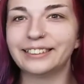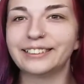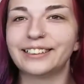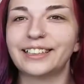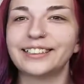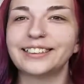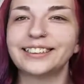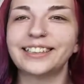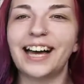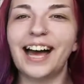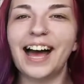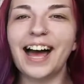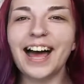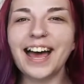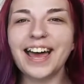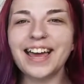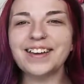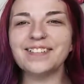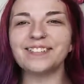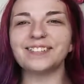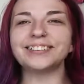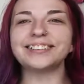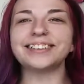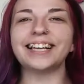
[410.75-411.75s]
Good
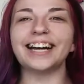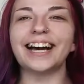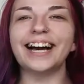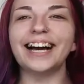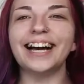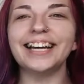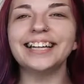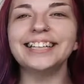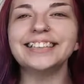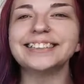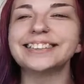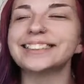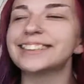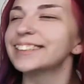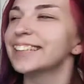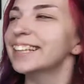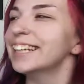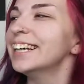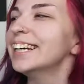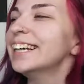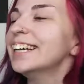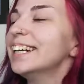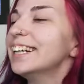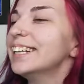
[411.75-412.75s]
times, guys!
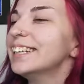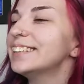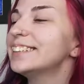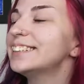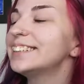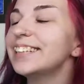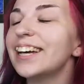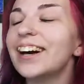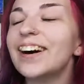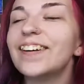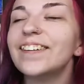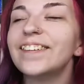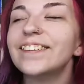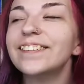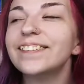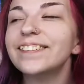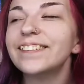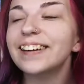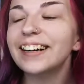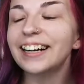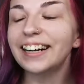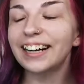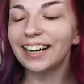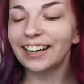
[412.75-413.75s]

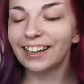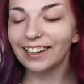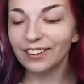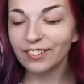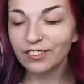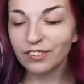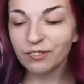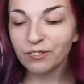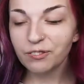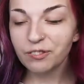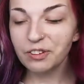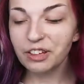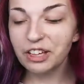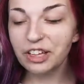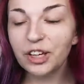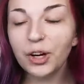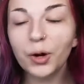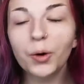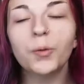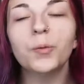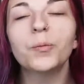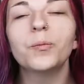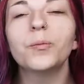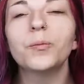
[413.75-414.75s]
So, you
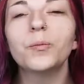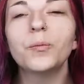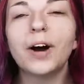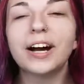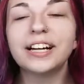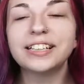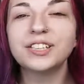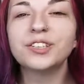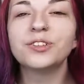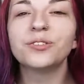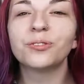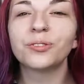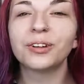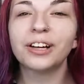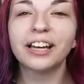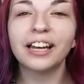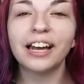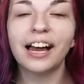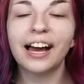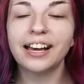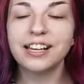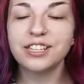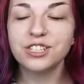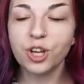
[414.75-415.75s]
know, I didn't
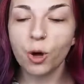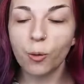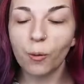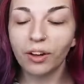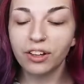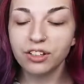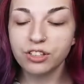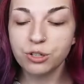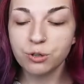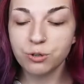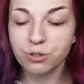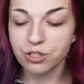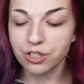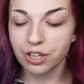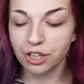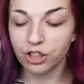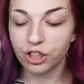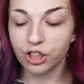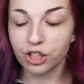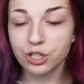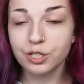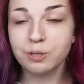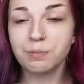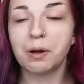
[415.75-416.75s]
realize going to
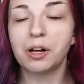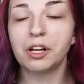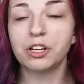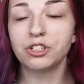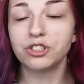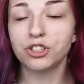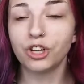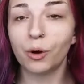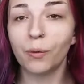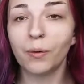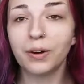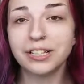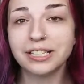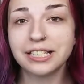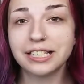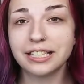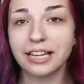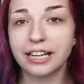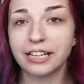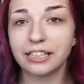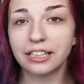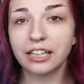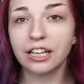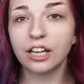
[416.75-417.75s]
such a small show and
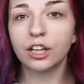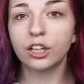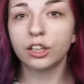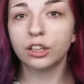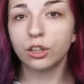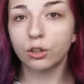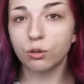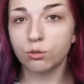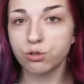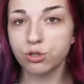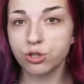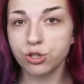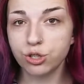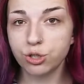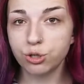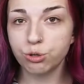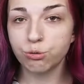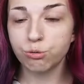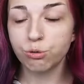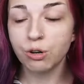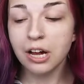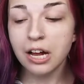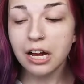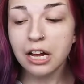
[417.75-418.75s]
standing close
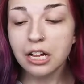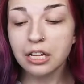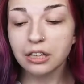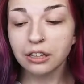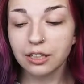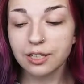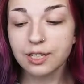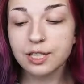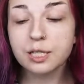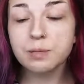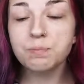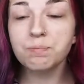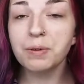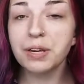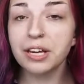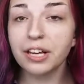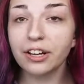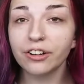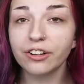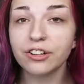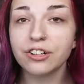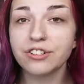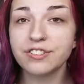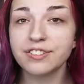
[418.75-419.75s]
to the
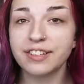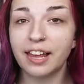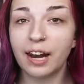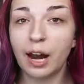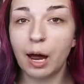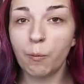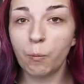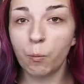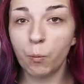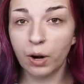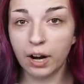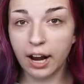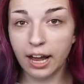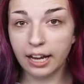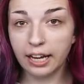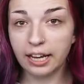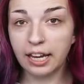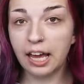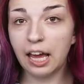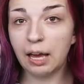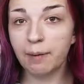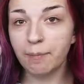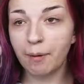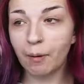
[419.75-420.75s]
speakers that when I
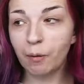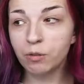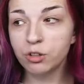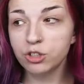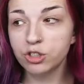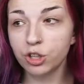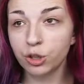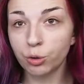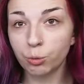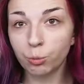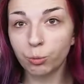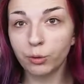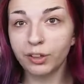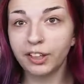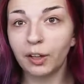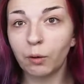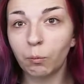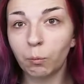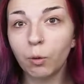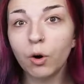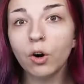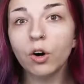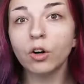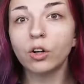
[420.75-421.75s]
came out into the
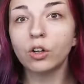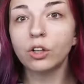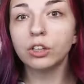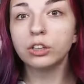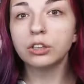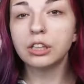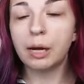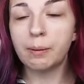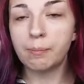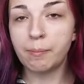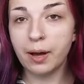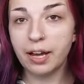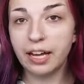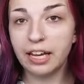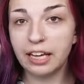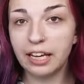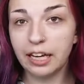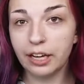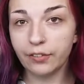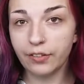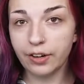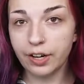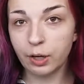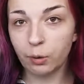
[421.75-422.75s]
real world, my
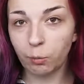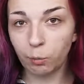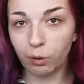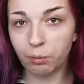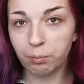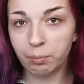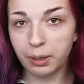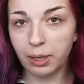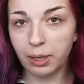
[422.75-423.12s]
hearing would